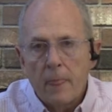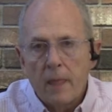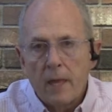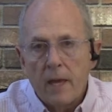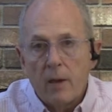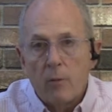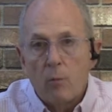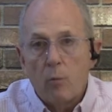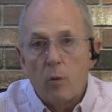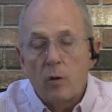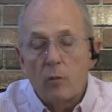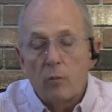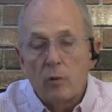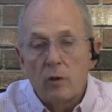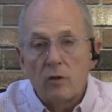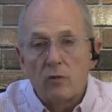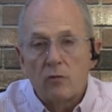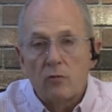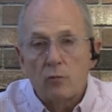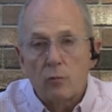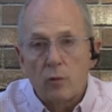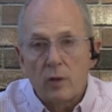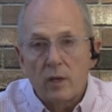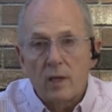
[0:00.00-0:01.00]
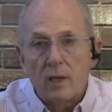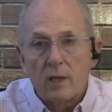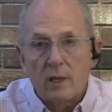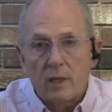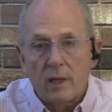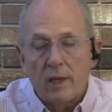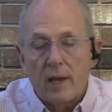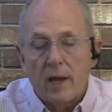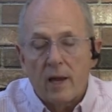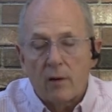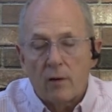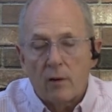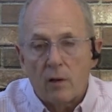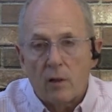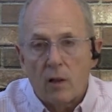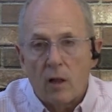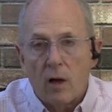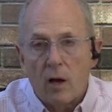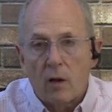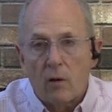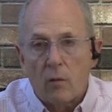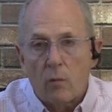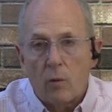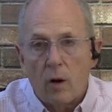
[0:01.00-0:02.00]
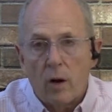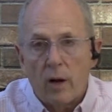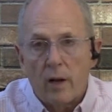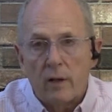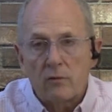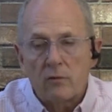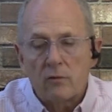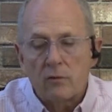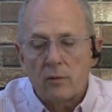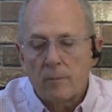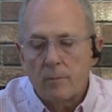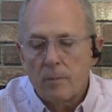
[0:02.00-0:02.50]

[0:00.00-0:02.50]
And when we swing it counterclockwise,